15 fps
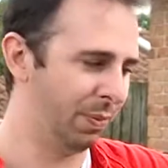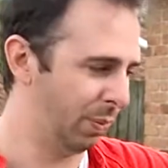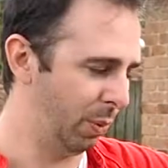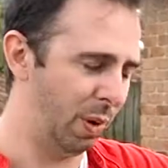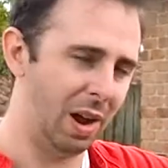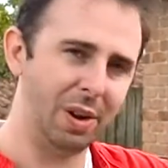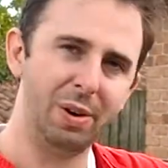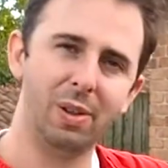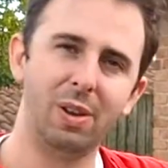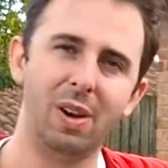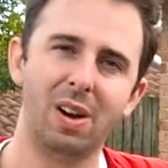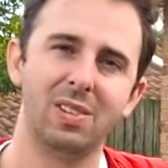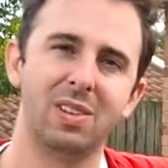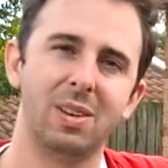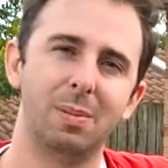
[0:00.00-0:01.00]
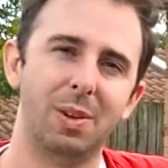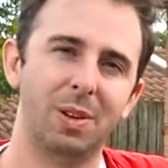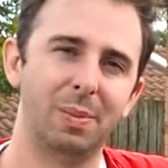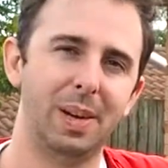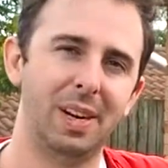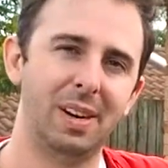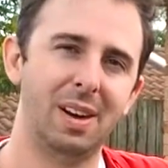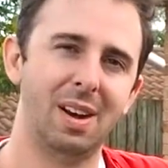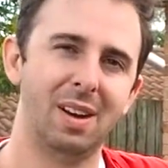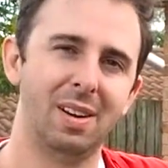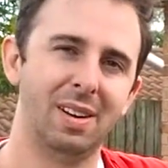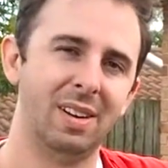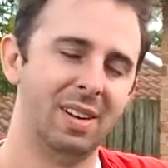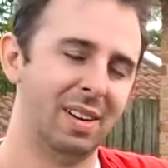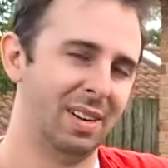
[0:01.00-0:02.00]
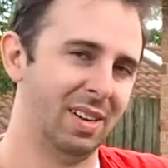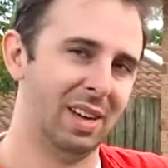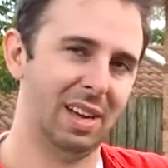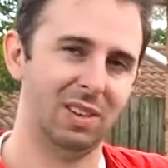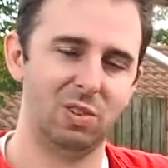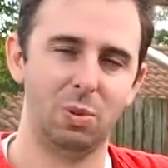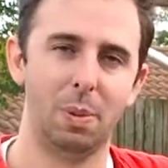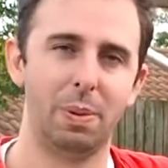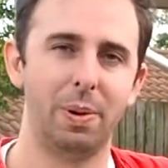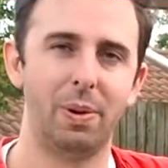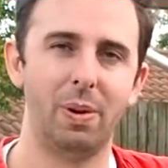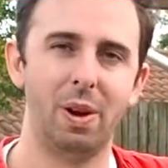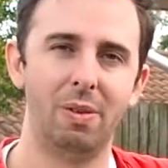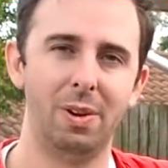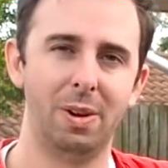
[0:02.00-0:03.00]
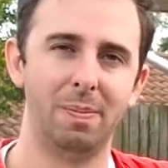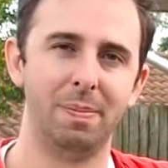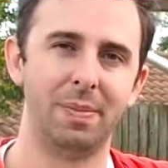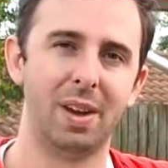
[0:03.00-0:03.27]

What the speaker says: We'll undo the 19mm nut and swap it all over.